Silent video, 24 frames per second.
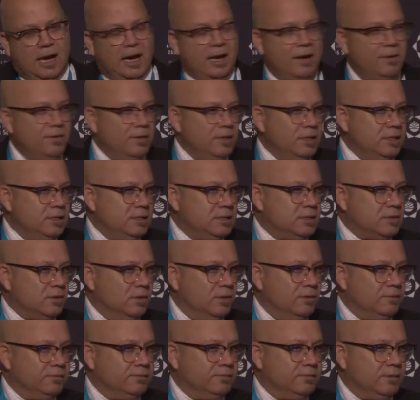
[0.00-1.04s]

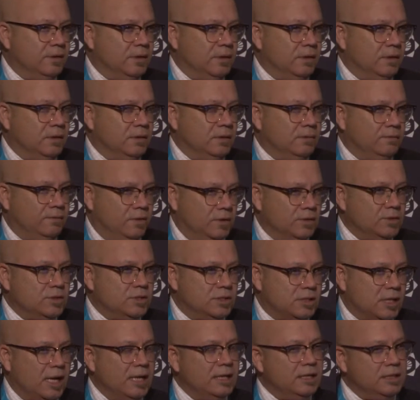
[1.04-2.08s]
ironies of our
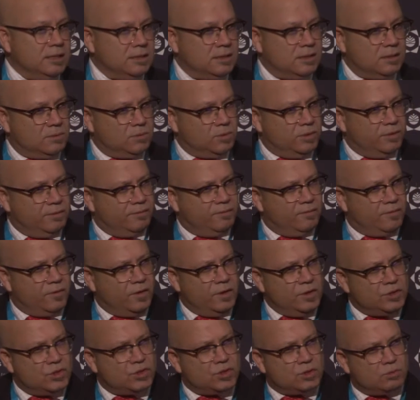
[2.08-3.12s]
society is that we're a
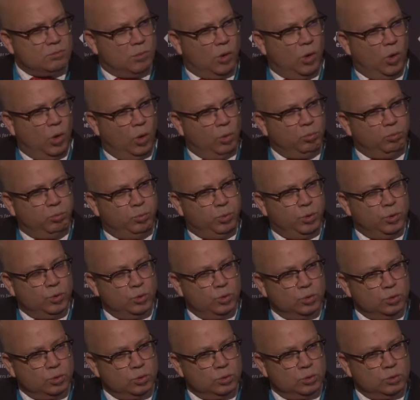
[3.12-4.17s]
very small
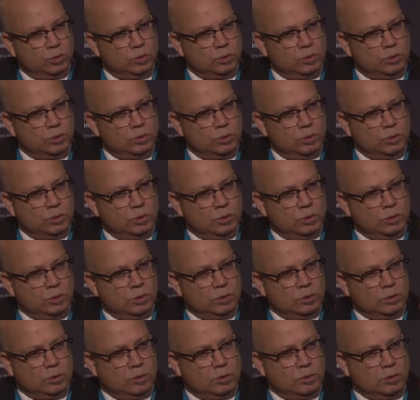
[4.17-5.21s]
pool
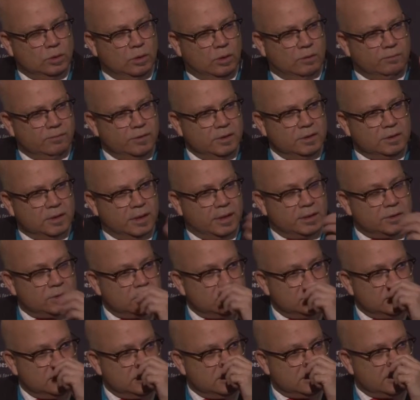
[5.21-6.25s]
of
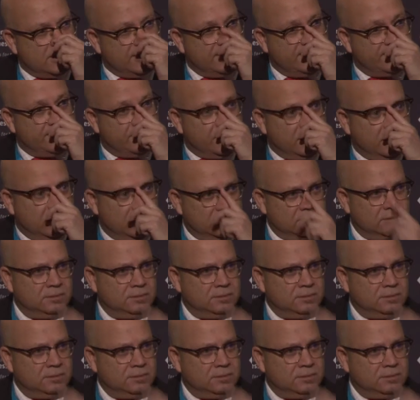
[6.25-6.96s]
intellectuals in South Africa.